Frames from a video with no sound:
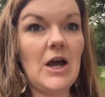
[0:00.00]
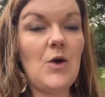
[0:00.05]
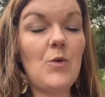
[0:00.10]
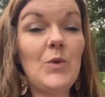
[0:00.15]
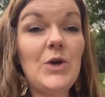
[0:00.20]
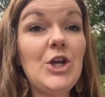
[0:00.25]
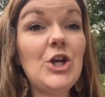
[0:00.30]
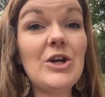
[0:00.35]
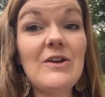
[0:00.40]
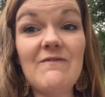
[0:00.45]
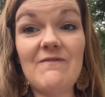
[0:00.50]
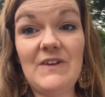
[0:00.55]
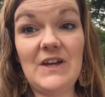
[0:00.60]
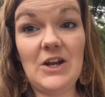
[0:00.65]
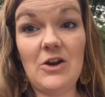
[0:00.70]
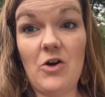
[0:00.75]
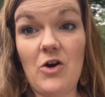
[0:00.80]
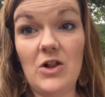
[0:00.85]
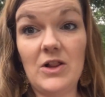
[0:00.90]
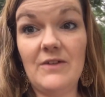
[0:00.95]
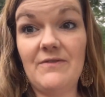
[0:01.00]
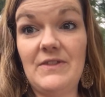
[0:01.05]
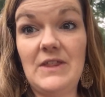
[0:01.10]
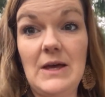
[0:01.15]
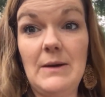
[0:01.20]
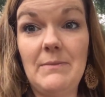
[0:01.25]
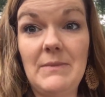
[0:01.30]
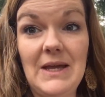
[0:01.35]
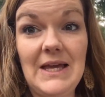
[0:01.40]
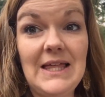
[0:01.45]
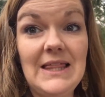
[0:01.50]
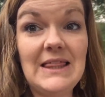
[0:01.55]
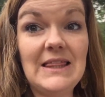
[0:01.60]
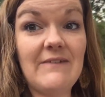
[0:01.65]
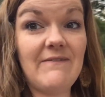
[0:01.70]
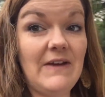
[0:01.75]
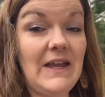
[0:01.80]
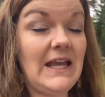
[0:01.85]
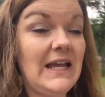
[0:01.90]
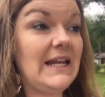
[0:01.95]
and we couldn't fit all of them in
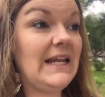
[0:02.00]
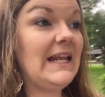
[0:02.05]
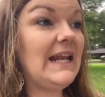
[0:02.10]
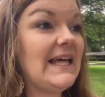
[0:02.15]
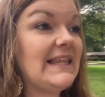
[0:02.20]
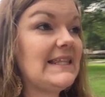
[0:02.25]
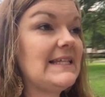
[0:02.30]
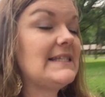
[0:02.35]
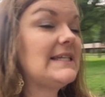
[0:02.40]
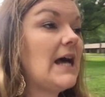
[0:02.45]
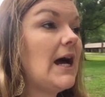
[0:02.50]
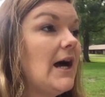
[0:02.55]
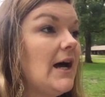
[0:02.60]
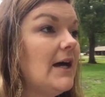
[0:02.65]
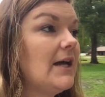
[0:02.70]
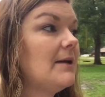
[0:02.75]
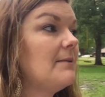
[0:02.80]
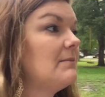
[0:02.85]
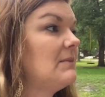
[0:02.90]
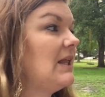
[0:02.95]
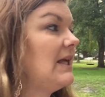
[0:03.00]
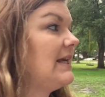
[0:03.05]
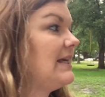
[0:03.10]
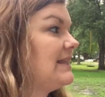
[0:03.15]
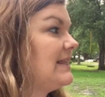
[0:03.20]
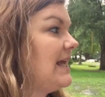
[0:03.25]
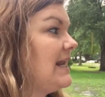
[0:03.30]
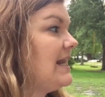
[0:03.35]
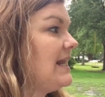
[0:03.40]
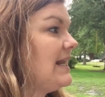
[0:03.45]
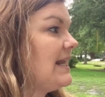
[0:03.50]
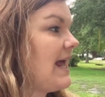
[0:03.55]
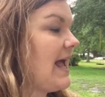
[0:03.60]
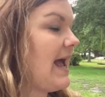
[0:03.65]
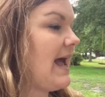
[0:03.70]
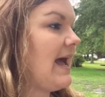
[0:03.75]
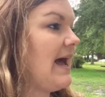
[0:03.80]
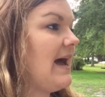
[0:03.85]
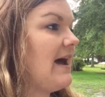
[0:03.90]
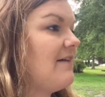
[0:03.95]
the van. And at the time, like, they didn't
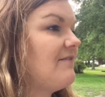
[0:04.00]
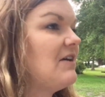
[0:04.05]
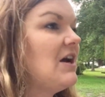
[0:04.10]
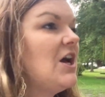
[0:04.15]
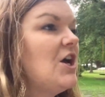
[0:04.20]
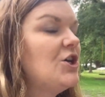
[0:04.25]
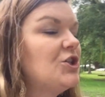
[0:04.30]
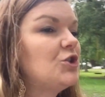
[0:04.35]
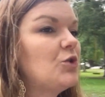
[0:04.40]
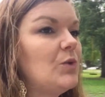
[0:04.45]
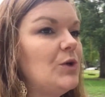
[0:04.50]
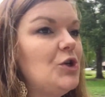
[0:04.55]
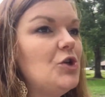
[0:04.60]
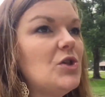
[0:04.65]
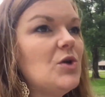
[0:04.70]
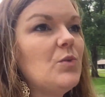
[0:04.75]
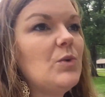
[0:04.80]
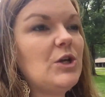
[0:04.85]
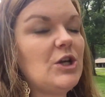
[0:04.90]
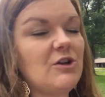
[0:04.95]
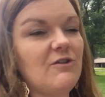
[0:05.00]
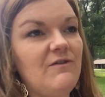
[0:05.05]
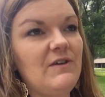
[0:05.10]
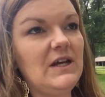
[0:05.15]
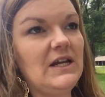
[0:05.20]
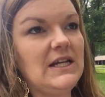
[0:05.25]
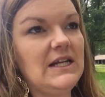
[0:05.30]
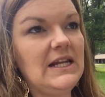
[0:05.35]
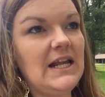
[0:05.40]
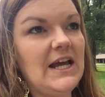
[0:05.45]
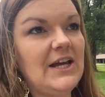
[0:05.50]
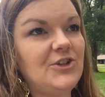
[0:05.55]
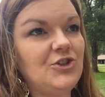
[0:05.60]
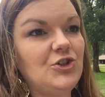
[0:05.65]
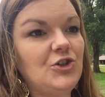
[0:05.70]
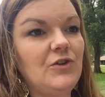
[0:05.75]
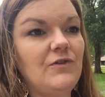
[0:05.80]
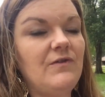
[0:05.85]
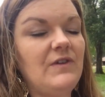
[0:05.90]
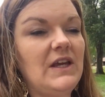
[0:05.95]
have, so we knew that we could fit in an S
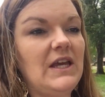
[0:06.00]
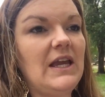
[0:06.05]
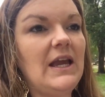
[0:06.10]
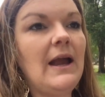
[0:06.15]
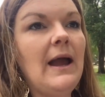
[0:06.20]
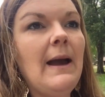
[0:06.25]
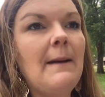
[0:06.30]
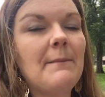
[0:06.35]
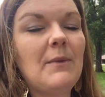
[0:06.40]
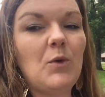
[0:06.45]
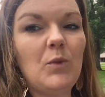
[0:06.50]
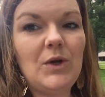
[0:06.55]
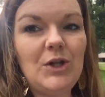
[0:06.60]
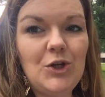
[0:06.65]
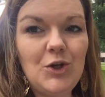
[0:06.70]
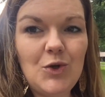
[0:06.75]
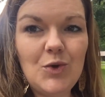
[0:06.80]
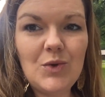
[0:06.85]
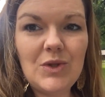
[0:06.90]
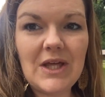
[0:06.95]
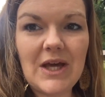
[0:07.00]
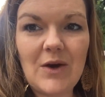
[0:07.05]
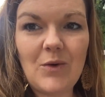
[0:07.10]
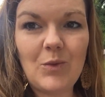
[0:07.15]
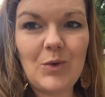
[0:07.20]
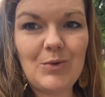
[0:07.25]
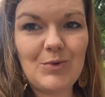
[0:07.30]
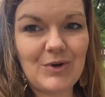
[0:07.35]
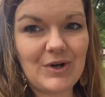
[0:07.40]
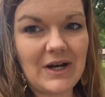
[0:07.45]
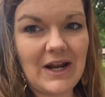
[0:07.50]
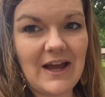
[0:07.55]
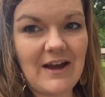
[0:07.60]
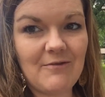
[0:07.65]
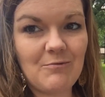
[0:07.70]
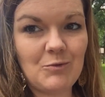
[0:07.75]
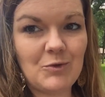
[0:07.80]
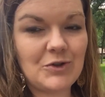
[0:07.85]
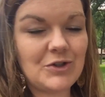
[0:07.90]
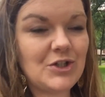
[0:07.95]
U V, but we knew that we were going to
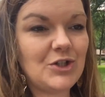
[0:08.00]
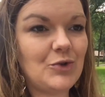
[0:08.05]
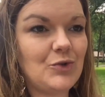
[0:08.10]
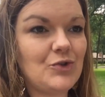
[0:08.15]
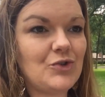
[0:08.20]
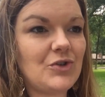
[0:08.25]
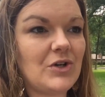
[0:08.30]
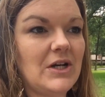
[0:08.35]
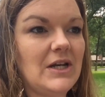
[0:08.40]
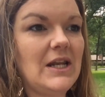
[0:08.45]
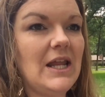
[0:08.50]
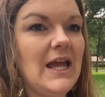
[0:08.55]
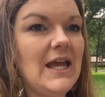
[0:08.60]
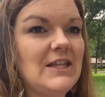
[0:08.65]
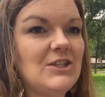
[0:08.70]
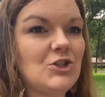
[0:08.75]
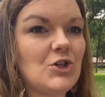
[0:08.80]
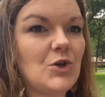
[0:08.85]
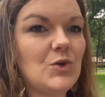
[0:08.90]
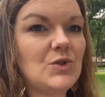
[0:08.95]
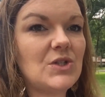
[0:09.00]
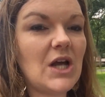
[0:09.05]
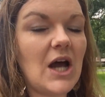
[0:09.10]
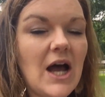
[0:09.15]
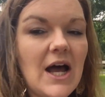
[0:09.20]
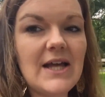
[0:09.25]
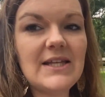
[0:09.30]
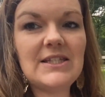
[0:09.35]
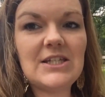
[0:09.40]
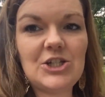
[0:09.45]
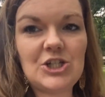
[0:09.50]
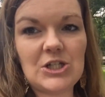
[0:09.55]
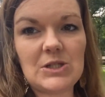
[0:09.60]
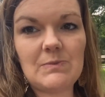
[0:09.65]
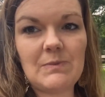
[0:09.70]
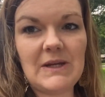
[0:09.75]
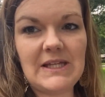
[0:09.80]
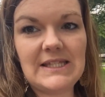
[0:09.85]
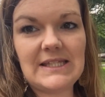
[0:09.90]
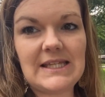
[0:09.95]
have more children. And so to us, it
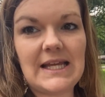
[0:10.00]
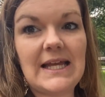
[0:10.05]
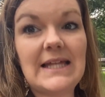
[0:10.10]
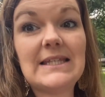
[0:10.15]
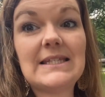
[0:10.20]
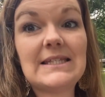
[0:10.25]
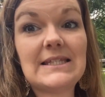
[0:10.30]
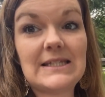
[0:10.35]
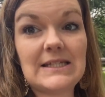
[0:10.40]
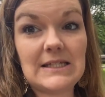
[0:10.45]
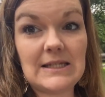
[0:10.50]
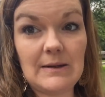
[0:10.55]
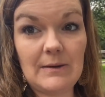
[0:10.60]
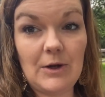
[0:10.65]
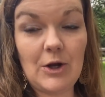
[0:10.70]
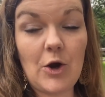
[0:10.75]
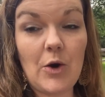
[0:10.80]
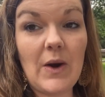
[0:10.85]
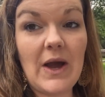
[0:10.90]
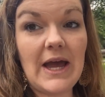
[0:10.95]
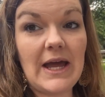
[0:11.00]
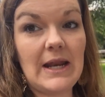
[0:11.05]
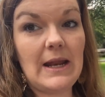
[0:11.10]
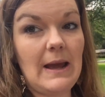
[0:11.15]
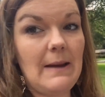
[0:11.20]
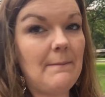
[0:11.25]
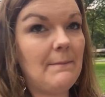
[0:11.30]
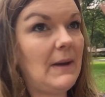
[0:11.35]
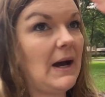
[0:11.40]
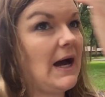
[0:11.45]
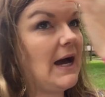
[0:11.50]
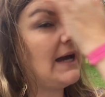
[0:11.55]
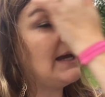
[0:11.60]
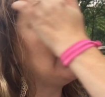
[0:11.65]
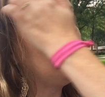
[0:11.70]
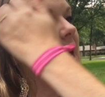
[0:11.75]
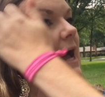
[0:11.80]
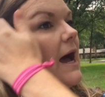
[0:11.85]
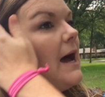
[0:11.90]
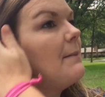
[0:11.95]
just made sense to go ahead and buy
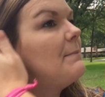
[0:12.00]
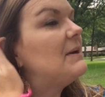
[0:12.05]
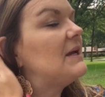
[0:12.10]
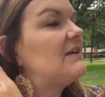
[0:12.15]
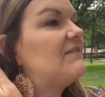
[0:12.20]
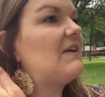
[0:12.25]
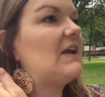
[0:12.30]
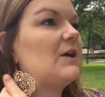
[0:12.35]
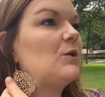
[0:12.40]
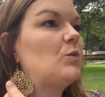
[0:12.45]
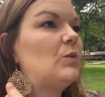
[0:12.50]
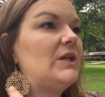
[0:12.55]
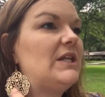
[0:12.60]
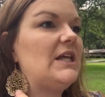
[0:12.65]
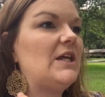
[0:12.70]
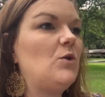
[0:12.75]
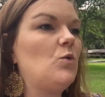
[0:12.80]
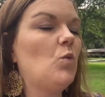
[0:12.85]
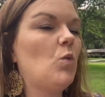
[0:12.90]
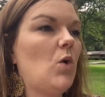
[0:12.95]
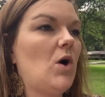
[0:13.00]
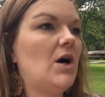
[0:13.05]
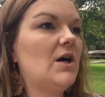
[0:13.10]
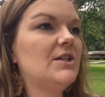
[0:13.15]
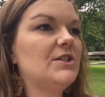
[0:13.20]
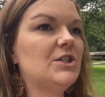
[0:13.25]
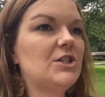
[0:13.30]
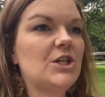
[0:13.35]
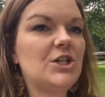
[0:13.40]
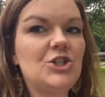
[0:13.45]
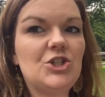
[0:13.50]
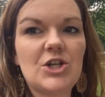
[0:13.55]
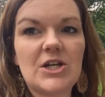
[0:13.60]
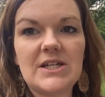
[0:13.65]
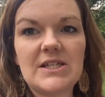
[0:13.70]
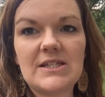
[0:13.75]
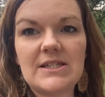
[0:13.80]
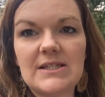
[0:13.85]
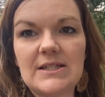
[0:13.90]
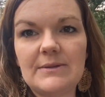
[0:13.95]
a big van. We didn't want to
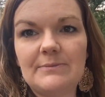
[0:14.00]
just,